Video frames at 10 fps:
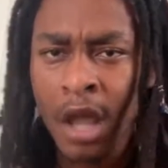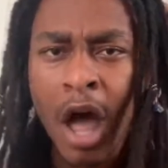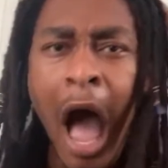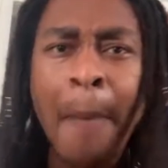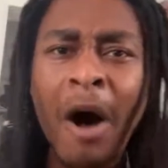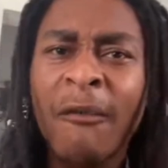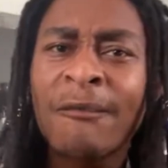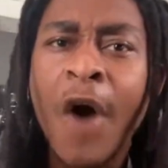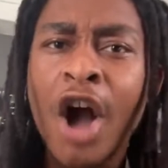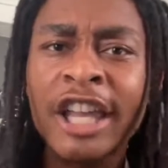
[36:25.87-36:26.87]
I'm a
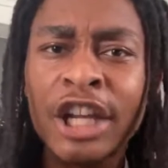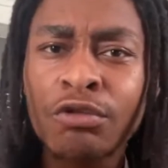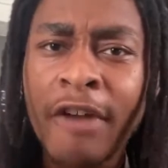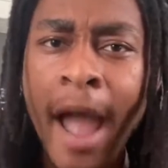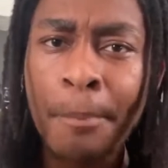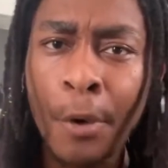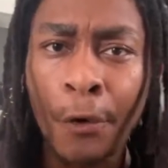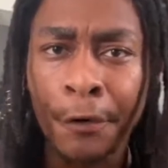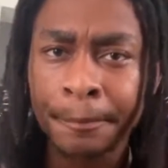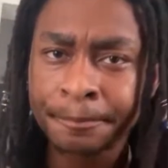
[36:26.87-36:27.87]
fucking
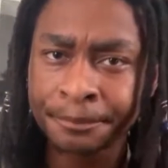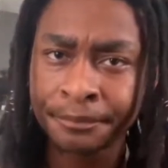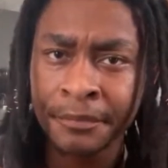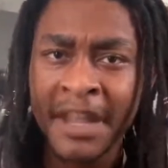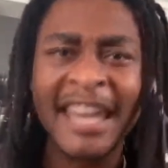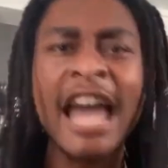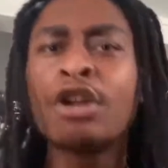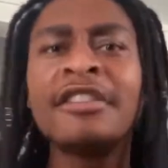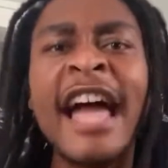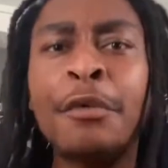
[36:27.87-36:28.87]
rebel. And I
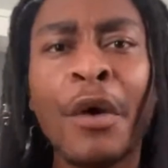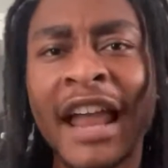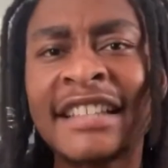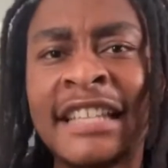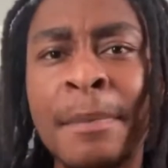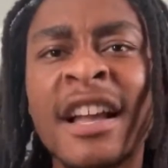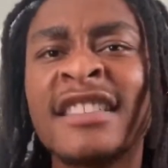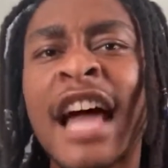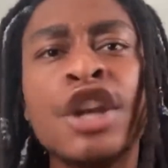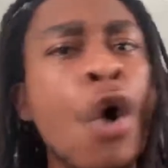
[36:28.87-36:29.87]
don't like what I see
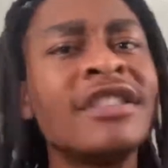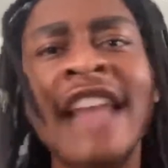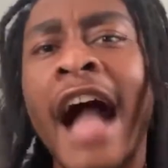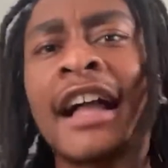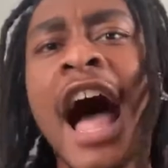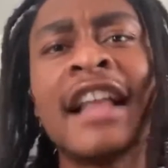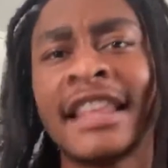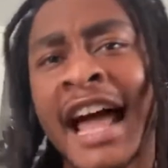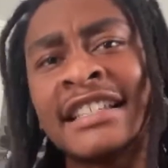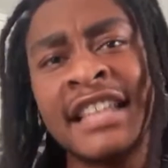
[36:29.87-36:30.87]
because I know it's not God
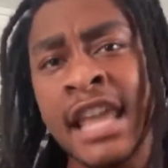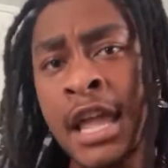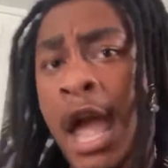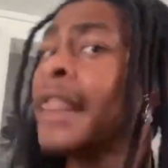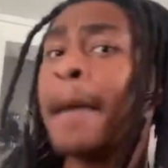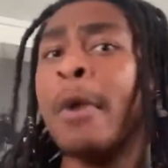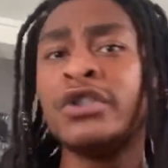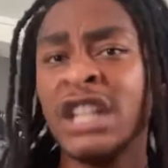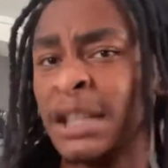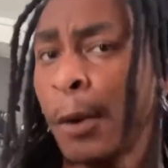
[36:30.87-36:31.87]
that I see, that
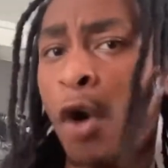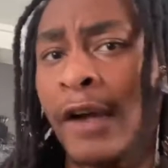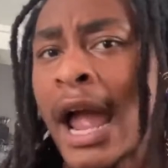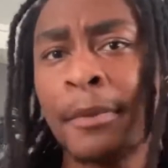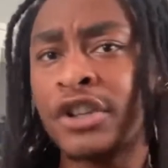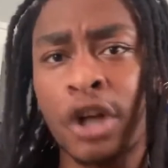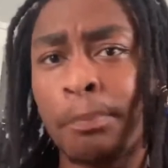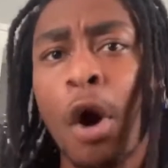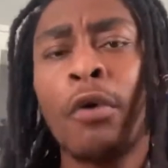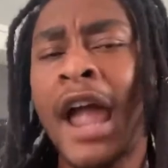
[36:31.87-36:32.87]
most of these programmers are
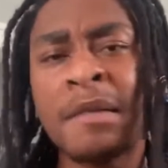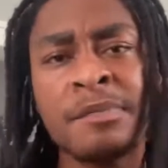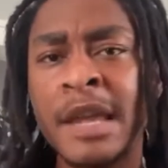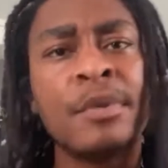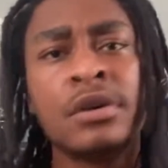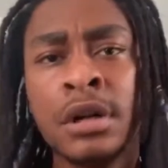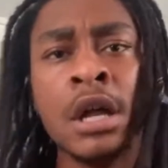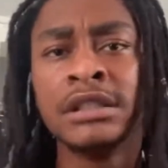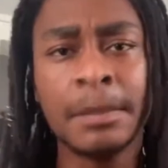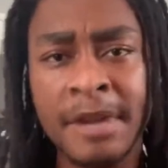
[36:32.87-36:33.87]
programming people
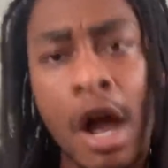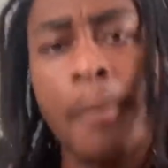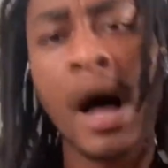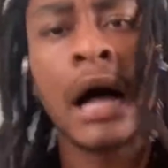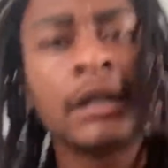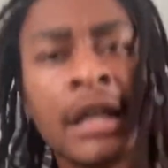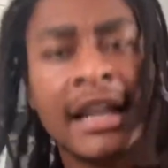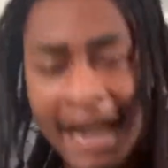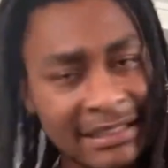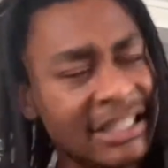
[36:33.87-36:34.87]
to be upon.
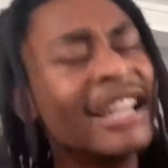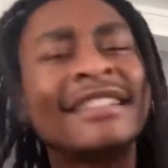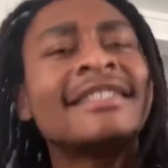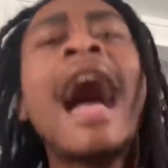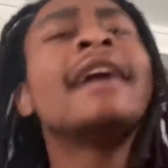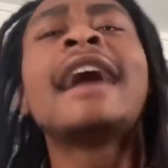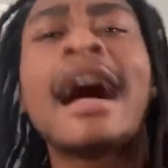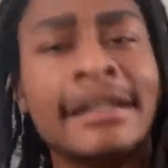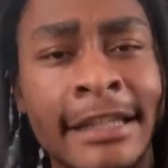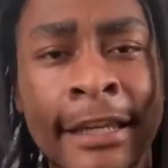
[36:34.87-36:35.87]
That shit is not
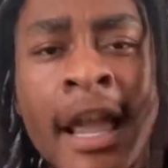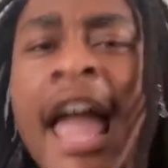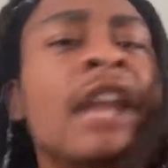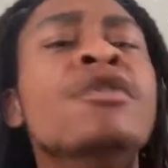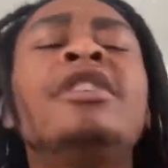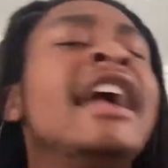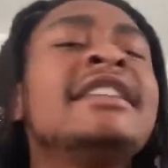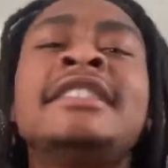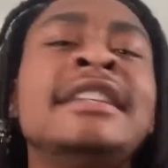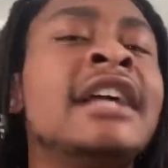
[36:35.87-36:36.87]
godly. And if you can't
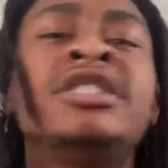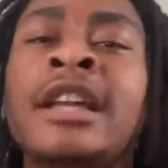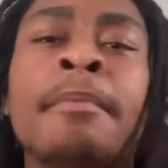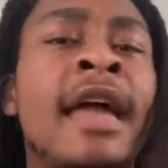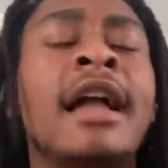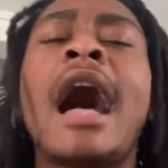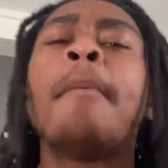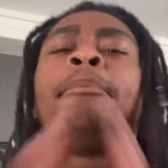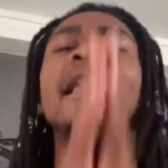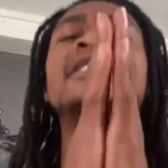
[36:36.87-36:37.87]
see that shit, man,
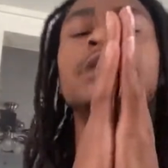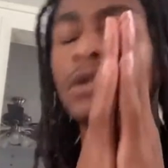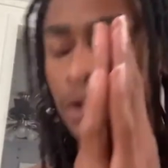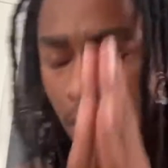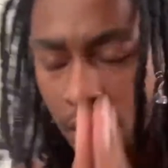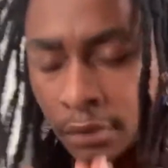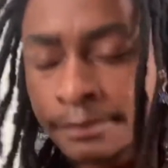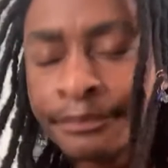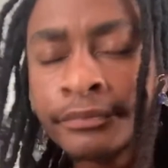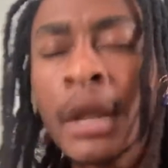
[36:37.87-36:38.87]
God bless your soul.
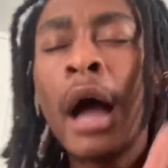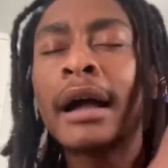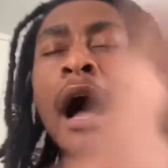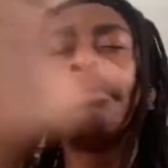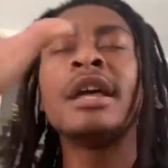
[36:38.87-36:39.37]
God